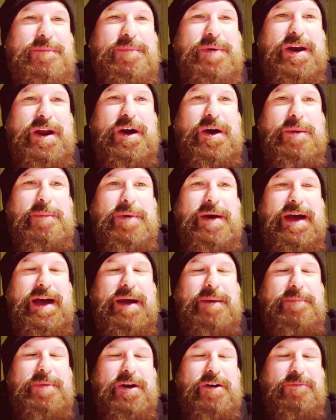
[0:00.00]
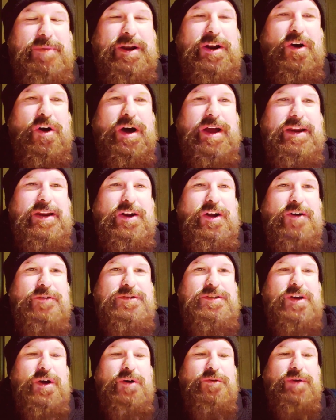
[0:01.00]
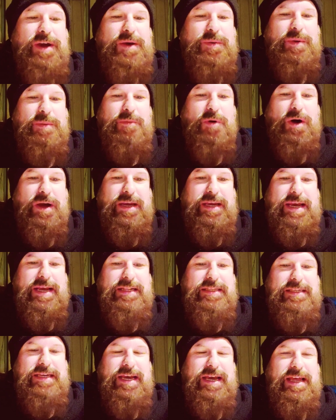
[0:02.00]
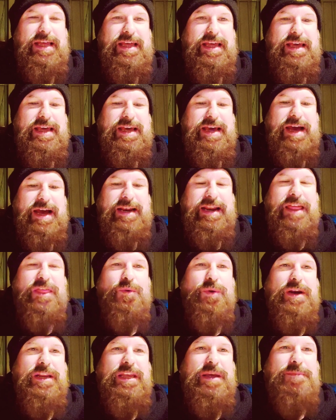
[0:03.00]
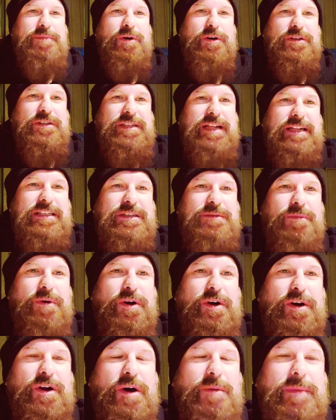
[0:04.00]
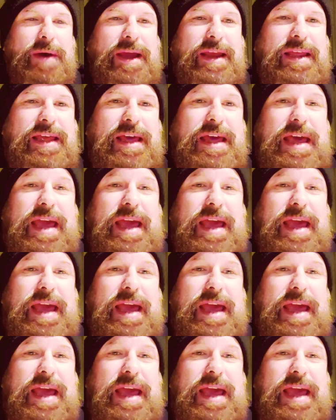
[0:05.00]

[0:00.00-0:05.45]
but I've been eyeing it off, so I reckon we might get another one of your pods done tomorrow night, mate.